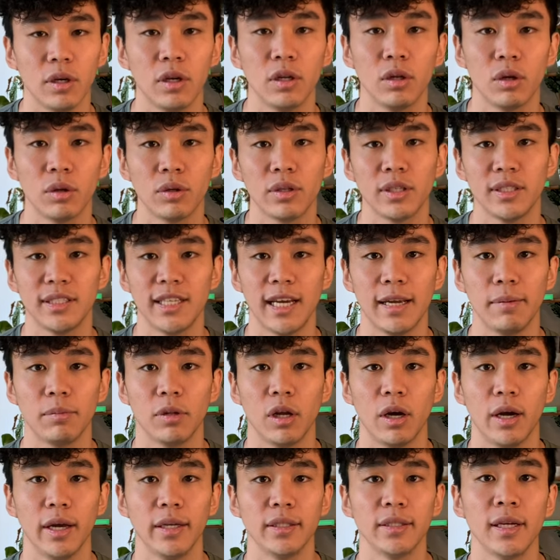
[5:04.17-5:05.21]
along the same
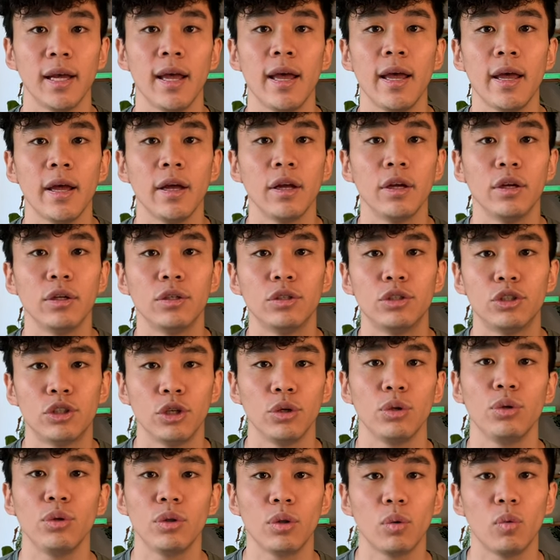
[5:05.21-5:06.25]
lines.
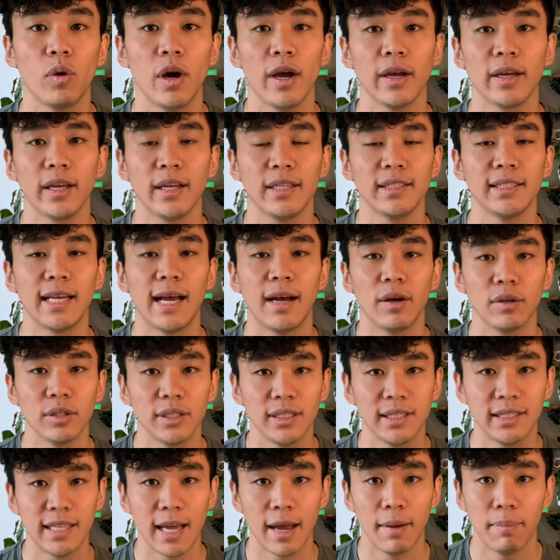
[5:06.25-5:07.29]
Do the workings out
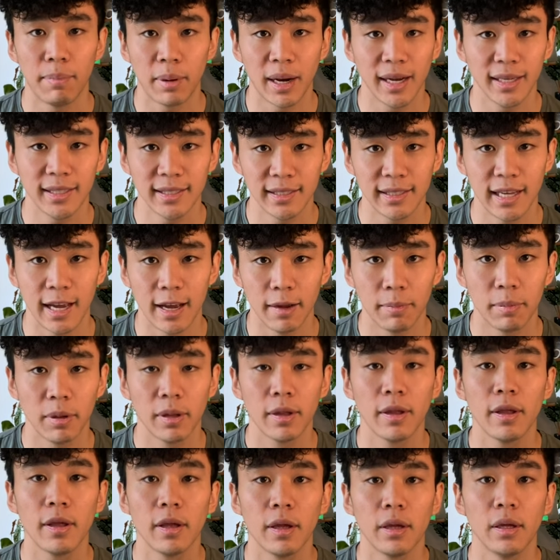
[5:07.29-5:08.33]
step by step.
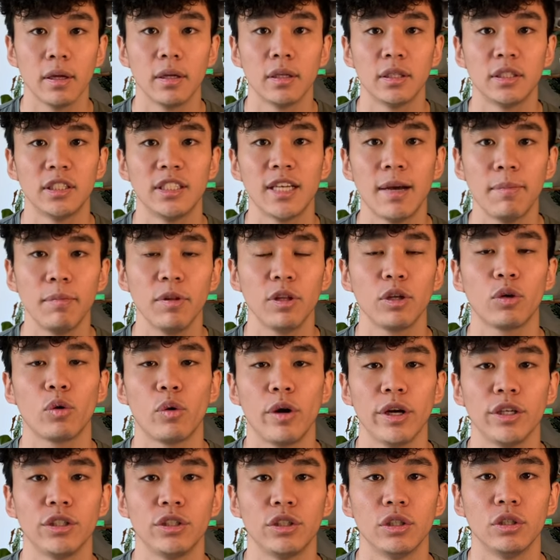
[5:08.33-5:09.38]
Some of the
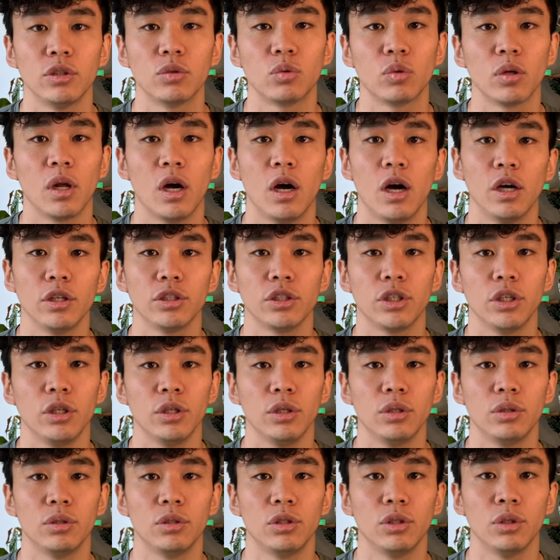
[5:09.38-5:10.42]
questions will ask
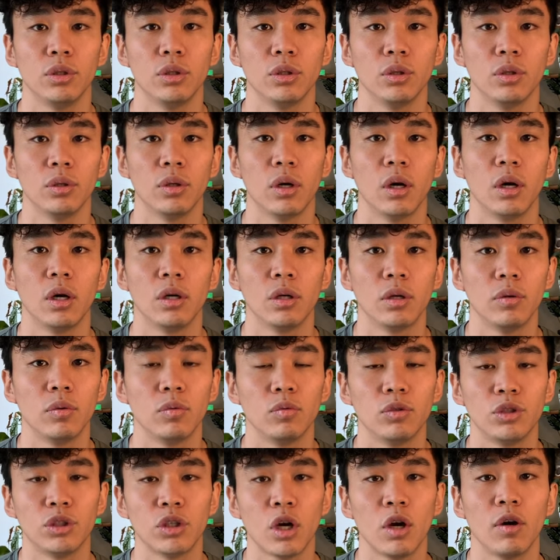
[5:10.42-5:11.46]
you to
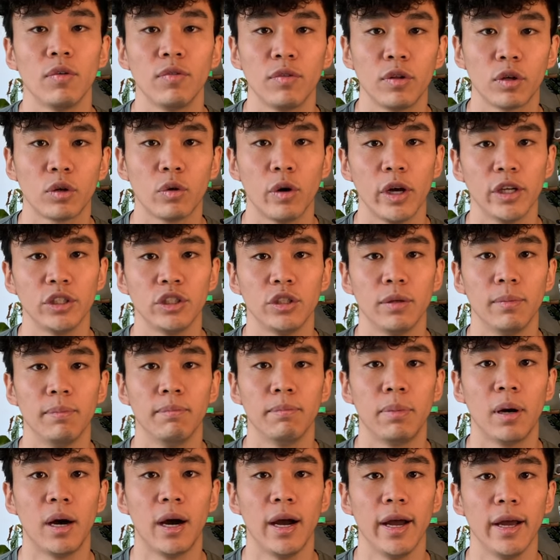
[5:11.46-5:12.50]
solve the question
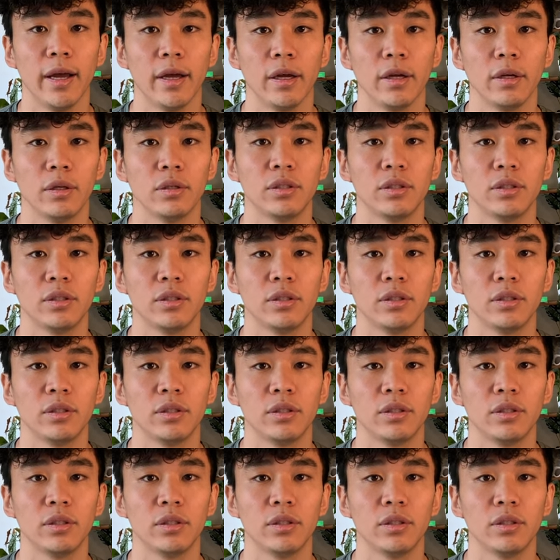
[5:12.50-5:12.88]
by